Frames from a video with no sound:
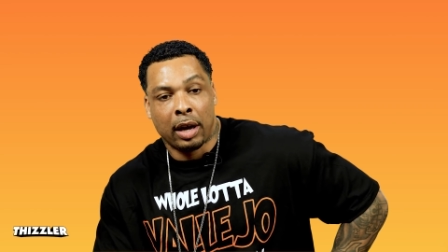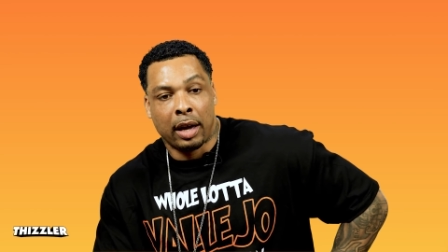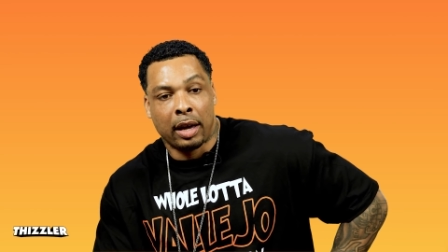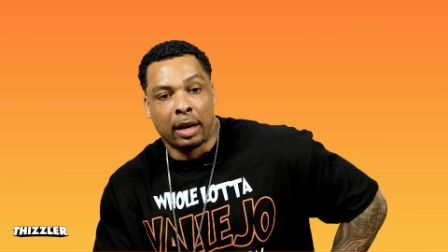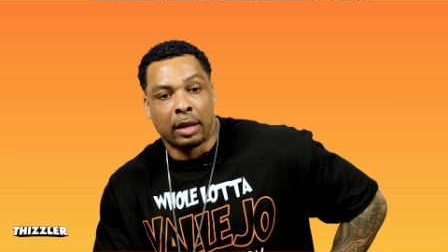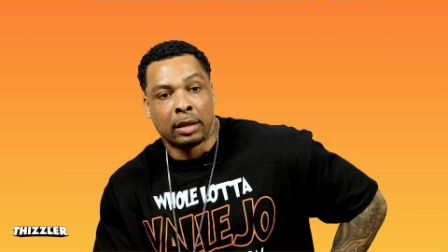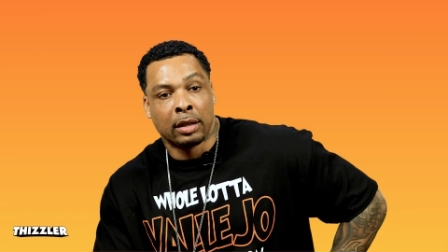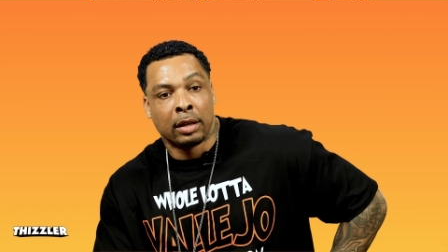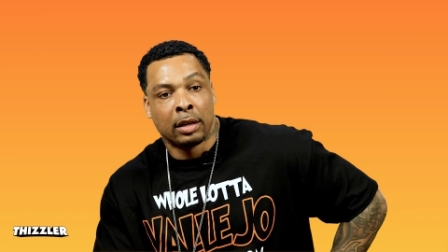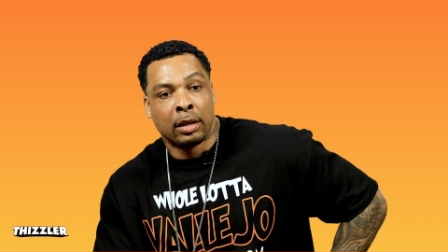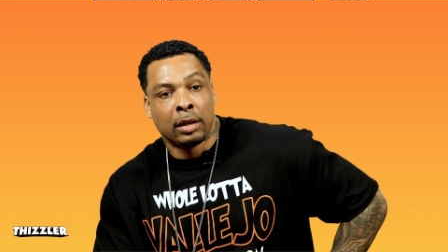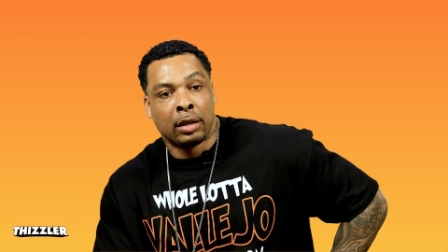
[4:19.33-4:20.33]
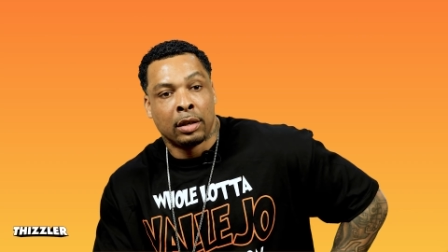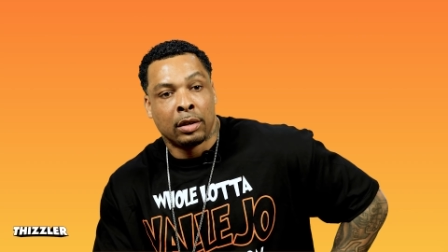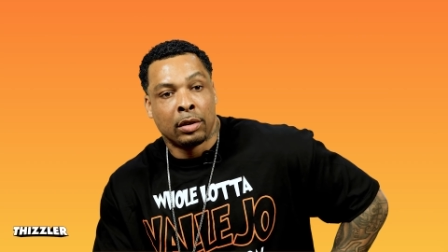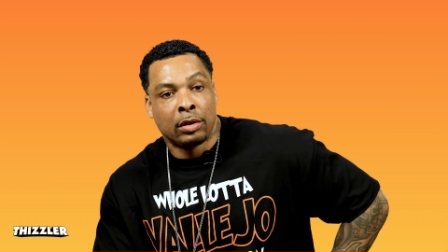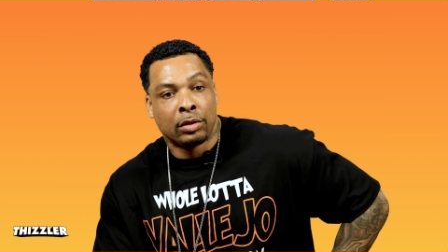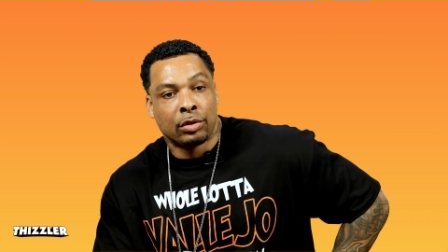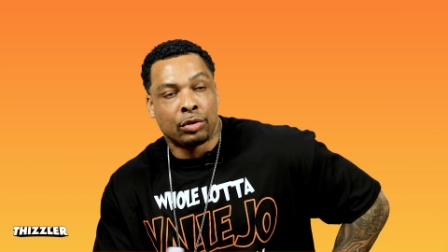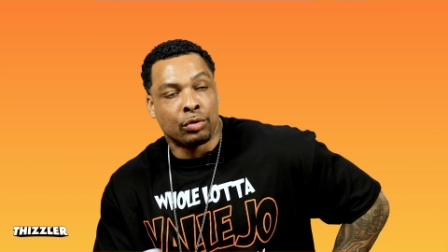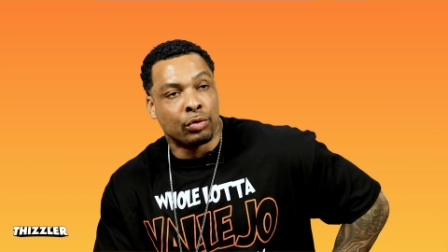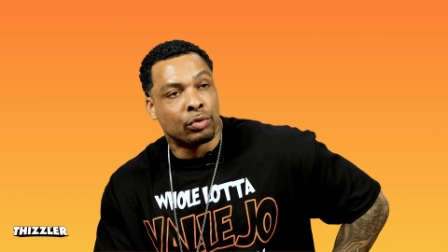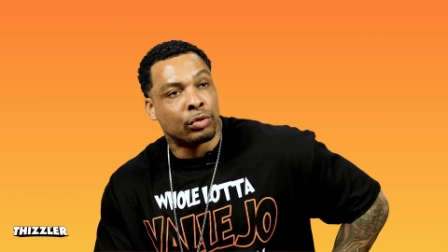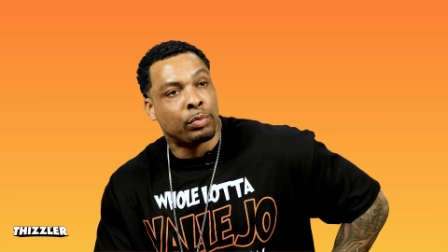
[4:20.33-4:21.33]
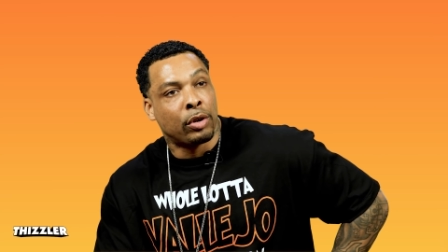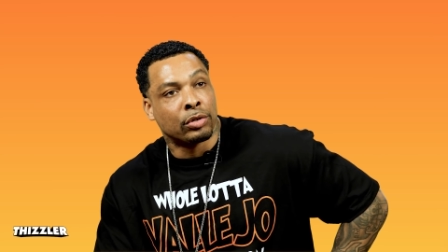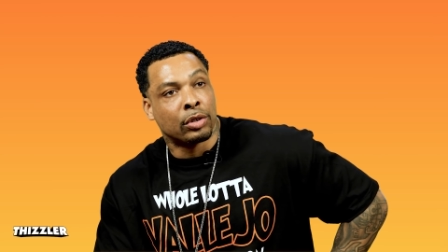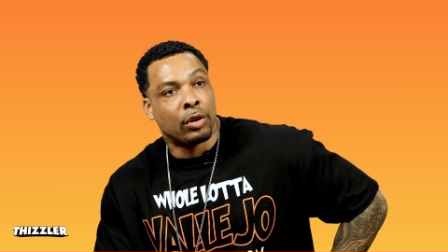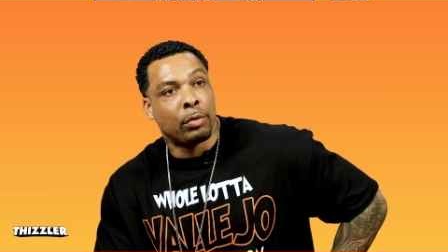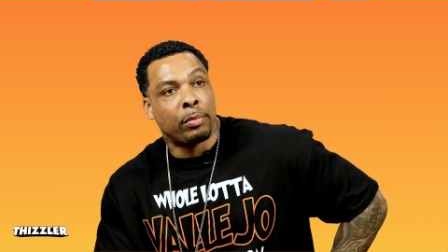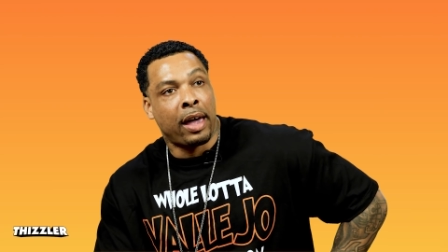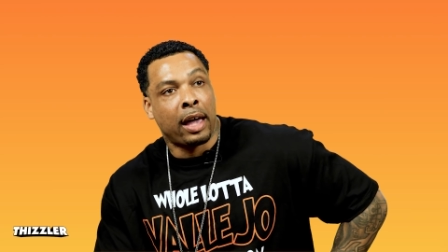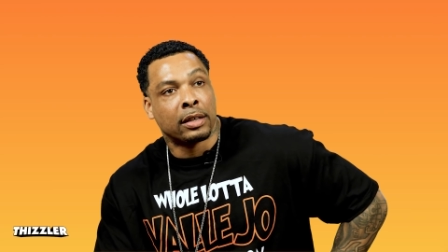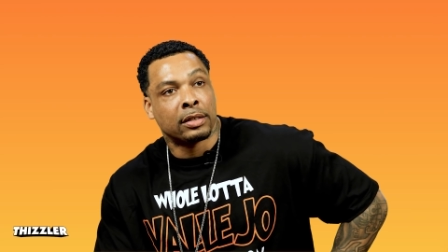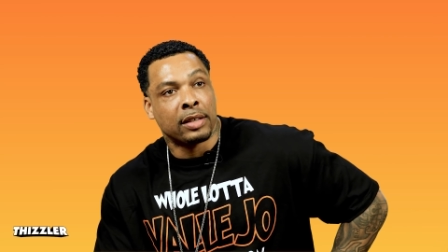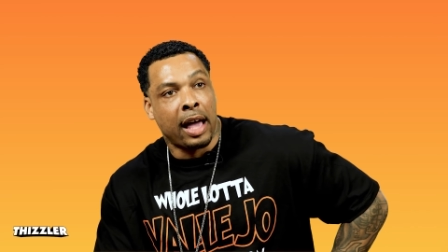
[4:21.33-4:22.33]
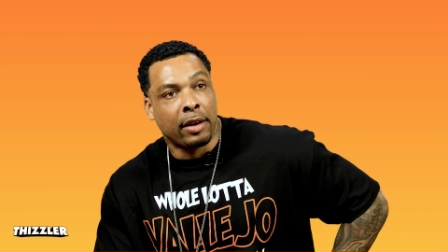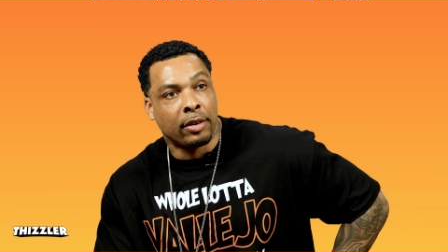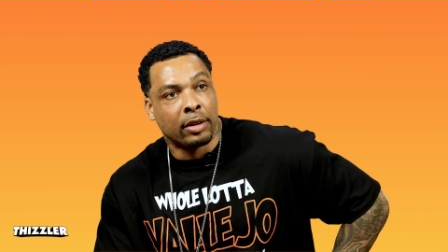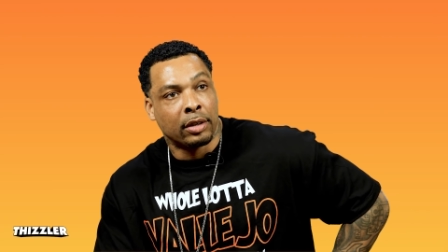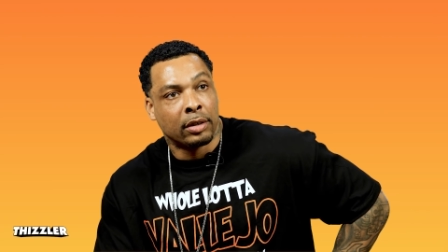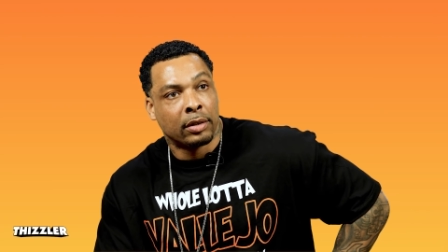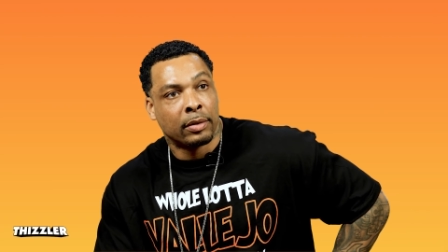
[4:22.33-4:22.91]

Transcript: And dudes was supposed to go back Saturday.